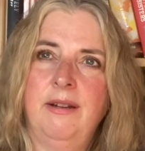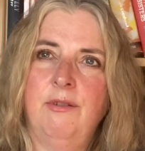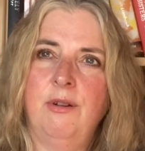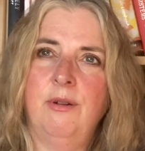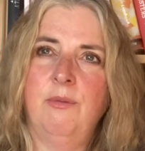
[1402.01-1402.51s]
I've
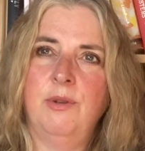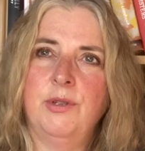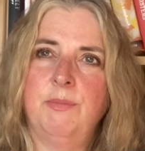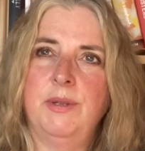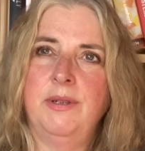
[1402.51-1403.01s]
got a
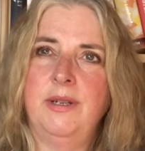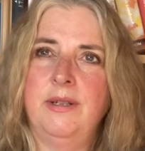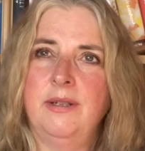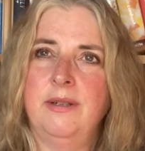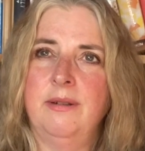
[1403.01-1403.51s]
wasp that
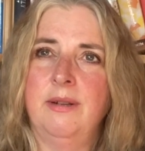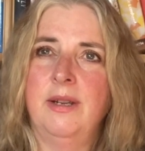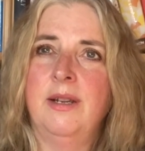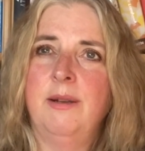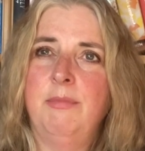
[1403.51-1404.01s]
needs to
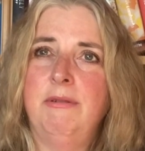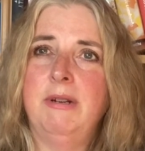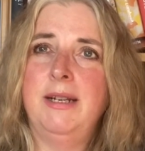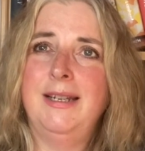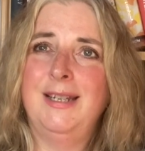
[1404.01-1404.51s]
be
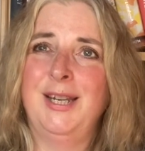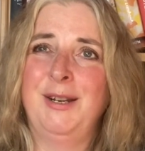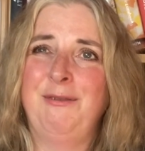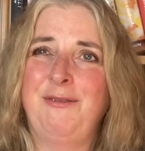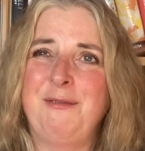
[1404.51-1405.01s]
released
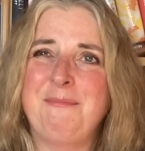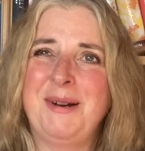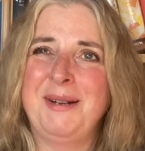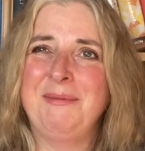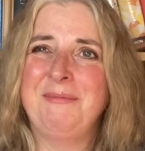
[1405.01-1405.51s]
from
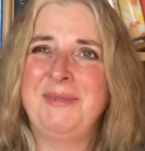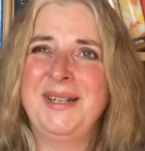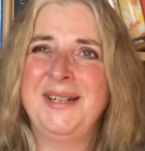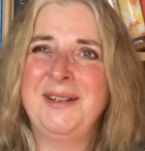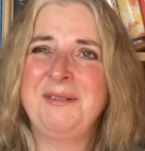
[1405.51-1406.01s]
my
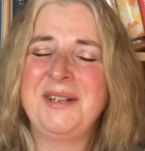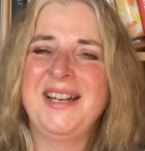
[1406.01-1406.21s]
window.